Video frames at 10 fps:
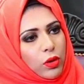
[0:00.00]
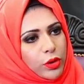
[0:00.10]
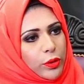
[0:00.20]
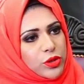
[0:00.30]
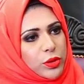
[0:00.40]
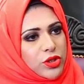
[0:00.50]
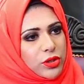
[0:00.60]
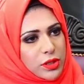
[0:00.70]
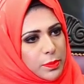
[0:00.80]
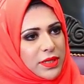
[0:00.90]
all your
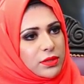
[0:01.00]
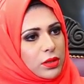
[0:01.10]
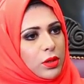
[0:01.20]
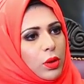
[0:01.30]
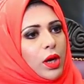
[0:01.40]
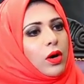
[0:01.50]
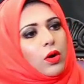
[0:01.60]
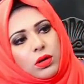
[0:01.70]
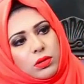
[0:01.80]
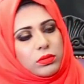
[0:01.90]
education is based in Doha,
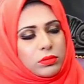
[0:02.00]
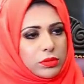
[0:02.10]
or?